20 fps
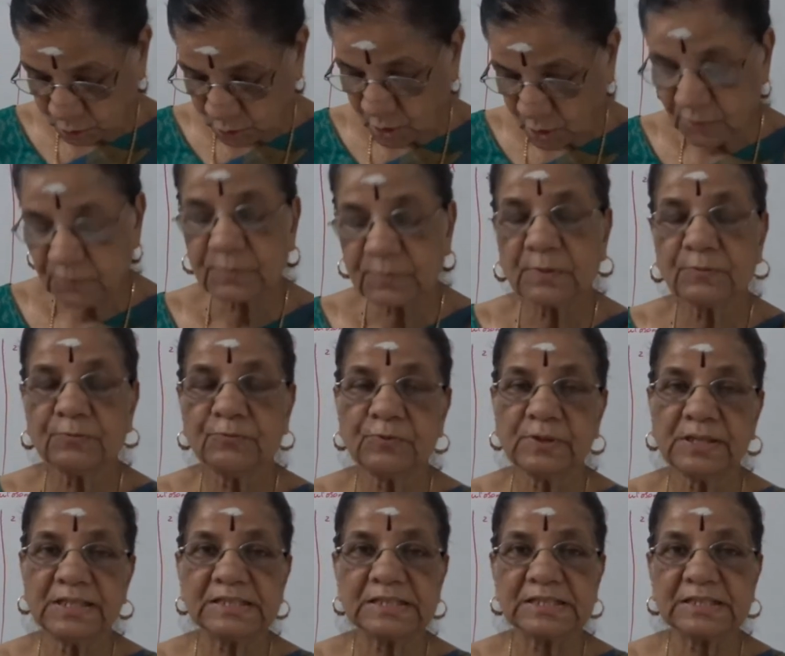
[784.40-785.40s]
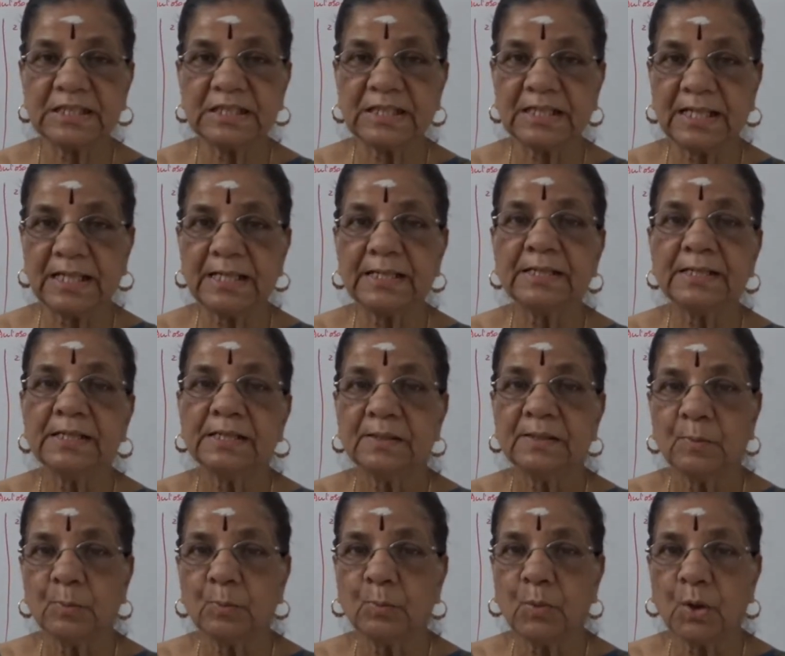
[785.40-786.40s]
of facial
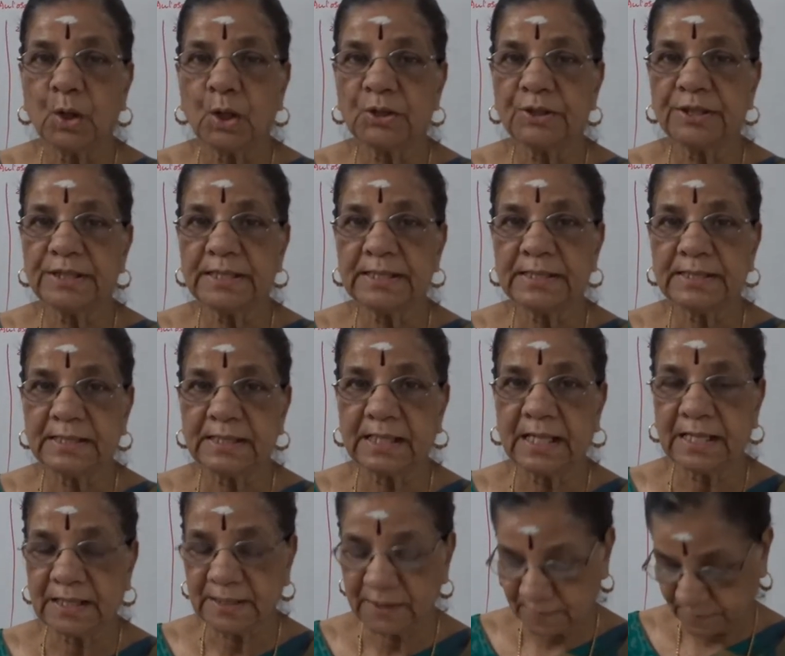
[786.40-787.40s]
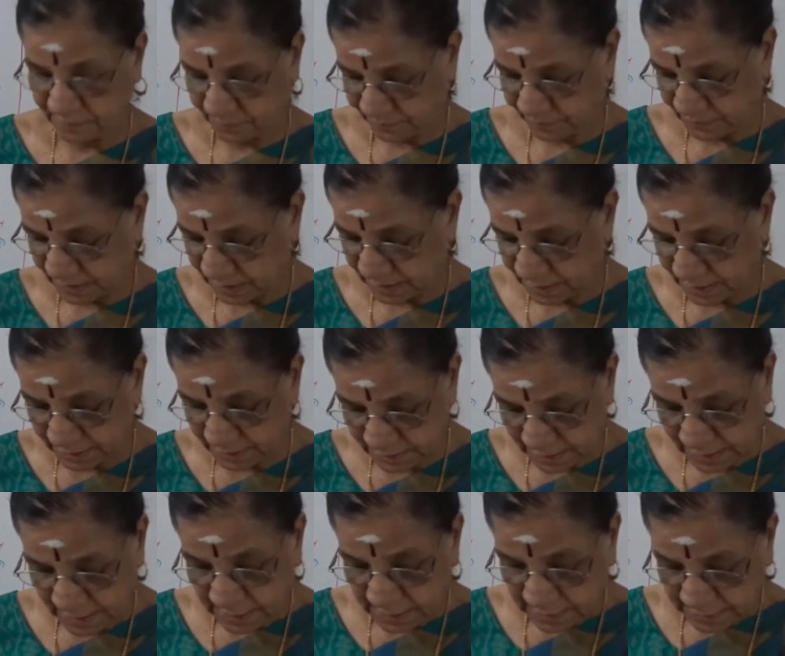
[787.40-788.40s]
and body hair.
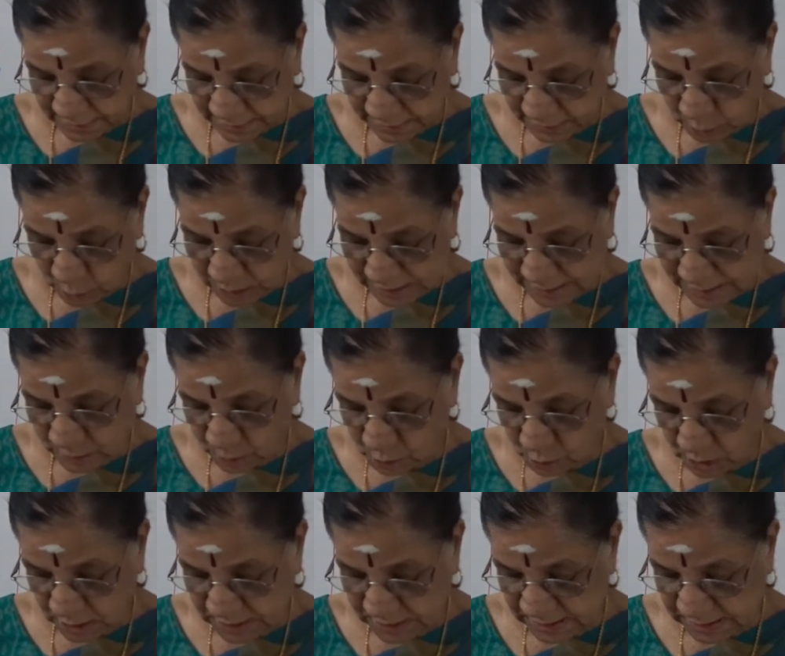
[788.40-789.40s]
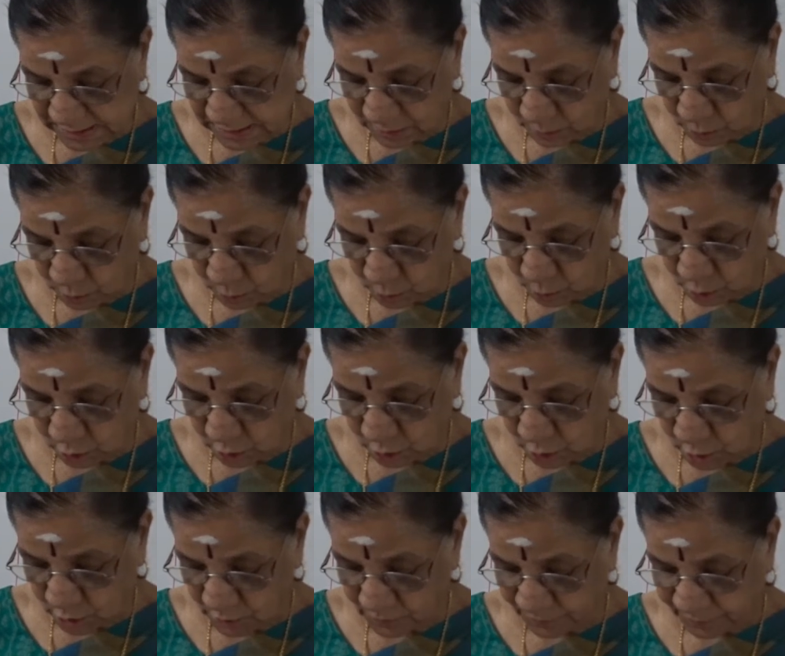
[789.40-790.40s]
Right? It also causes growth
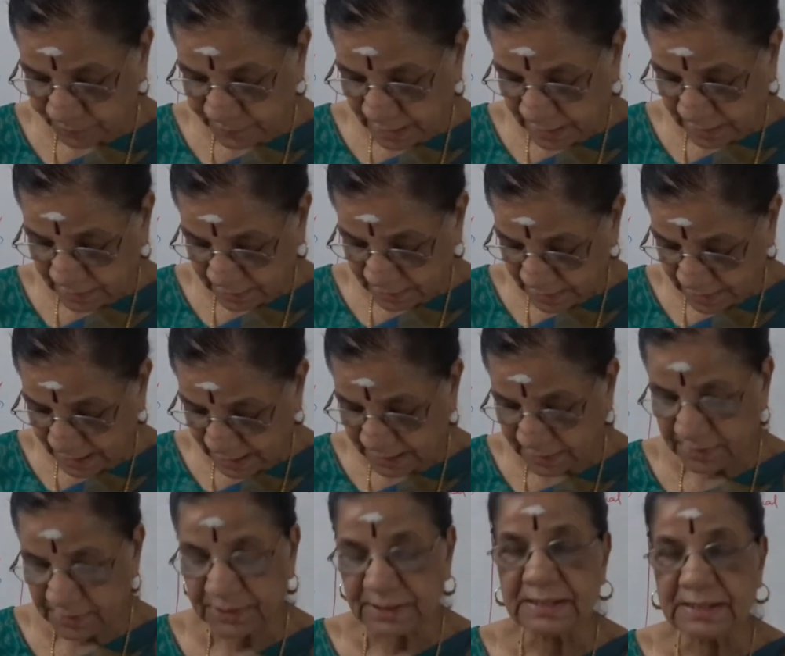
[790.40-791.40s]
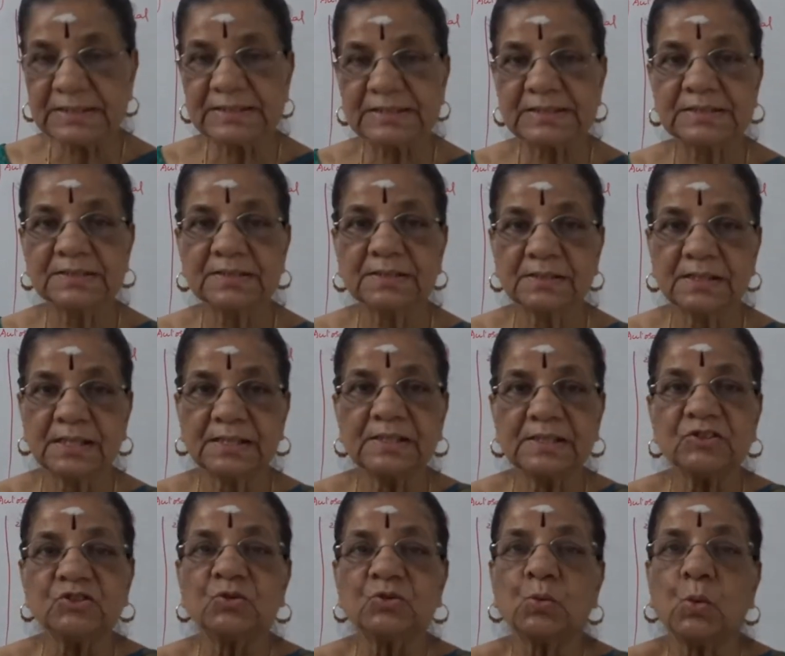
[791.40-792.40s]
of larynx, that
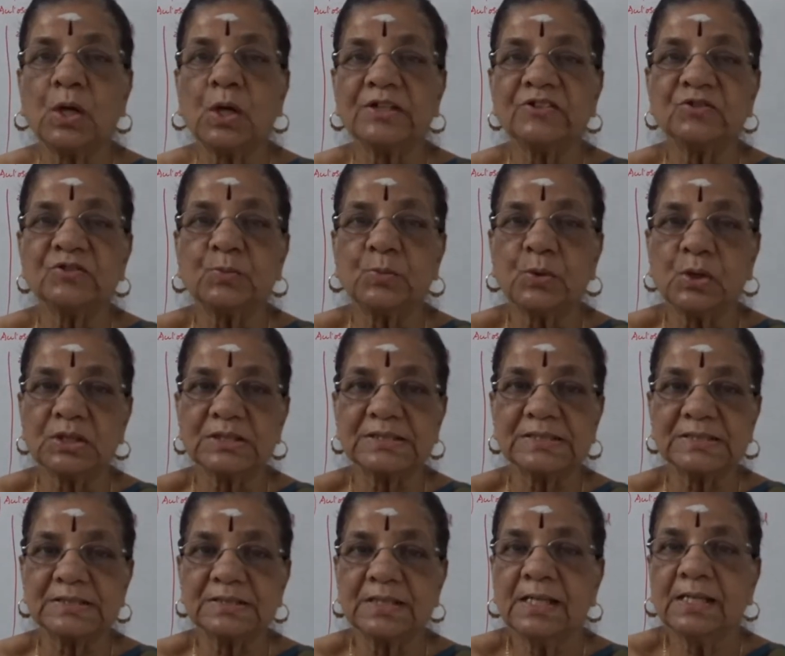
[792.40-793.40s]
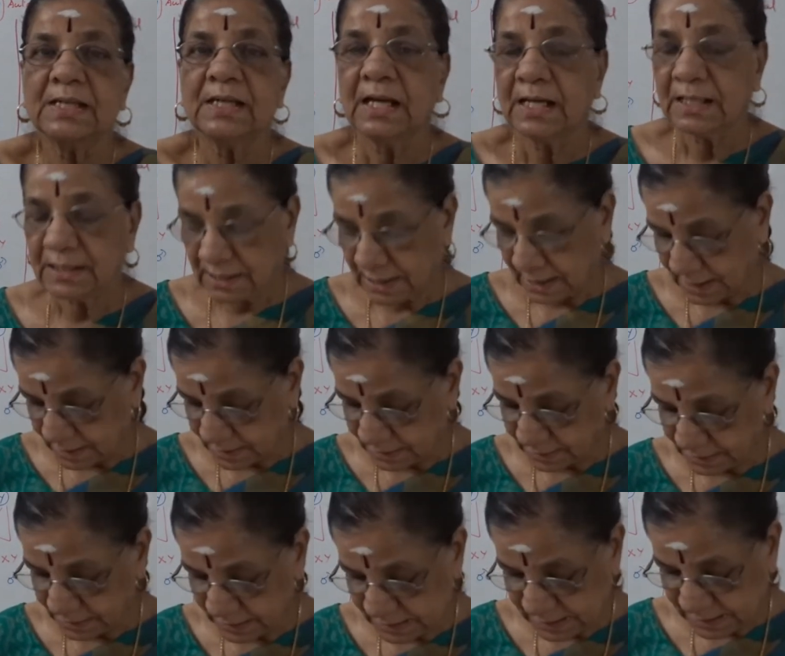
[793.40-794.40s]
is voice box.
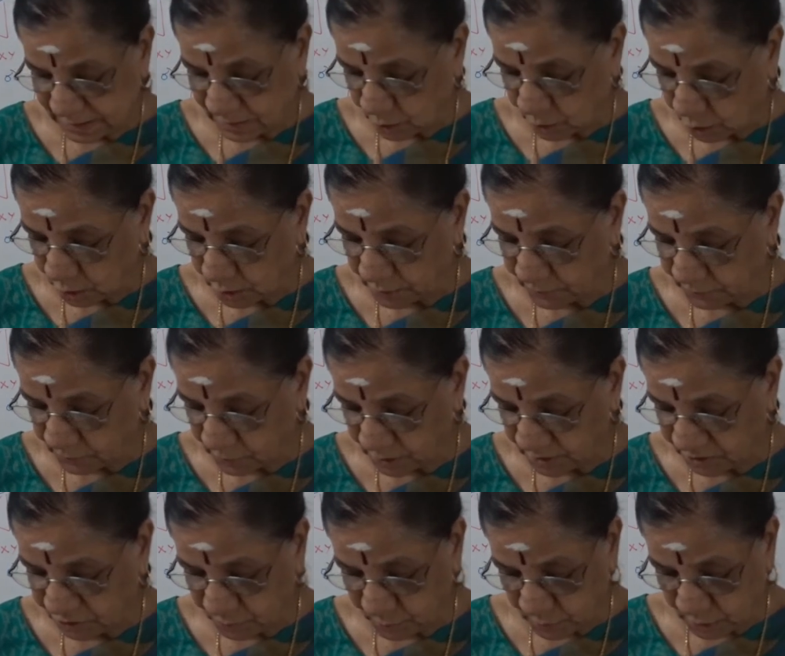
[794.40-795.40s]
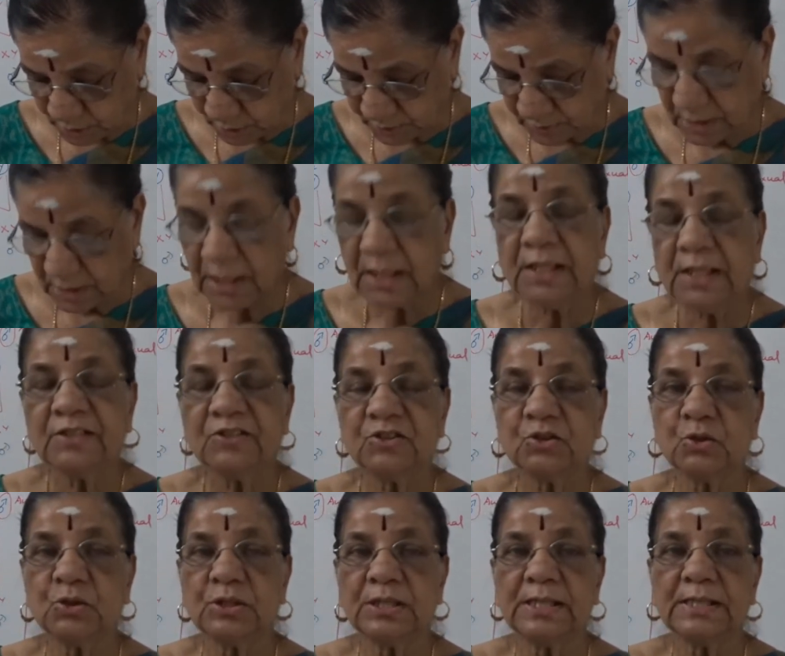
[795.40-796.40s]
Larynx or voice box,
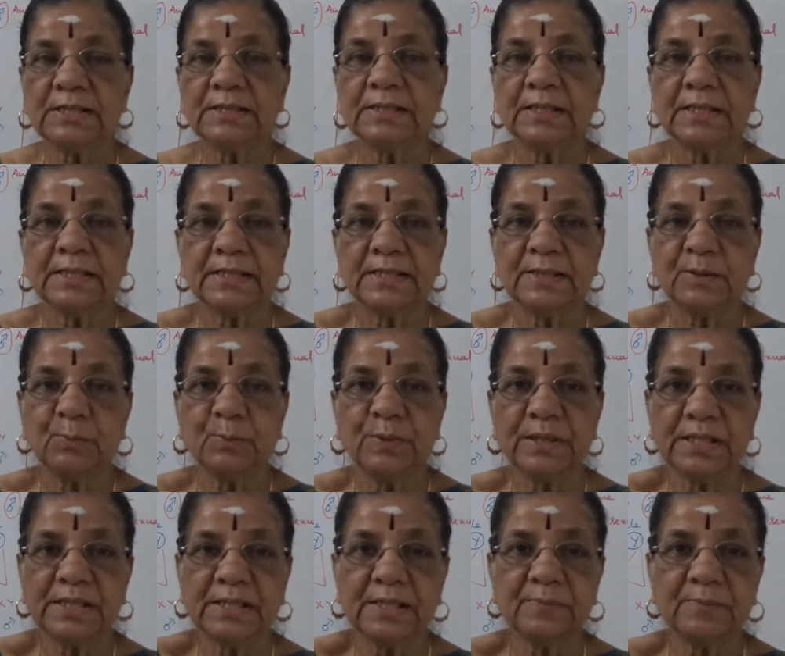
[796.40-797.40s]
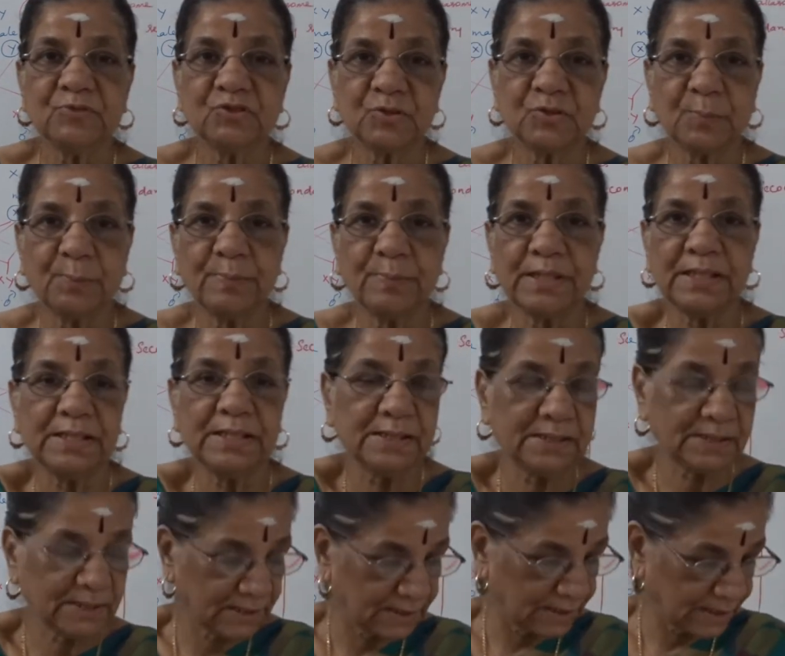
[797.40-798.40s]
so that it becomes
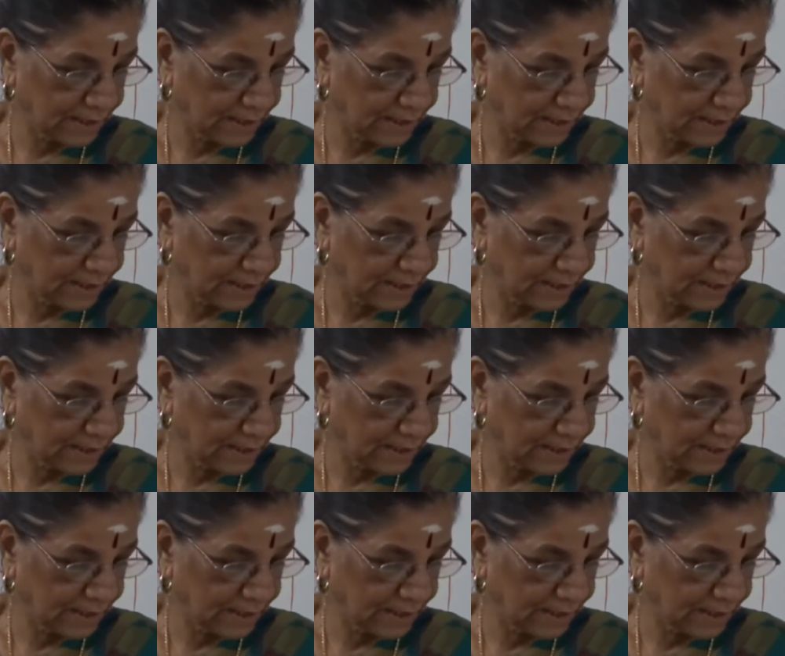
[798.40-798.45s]
bigger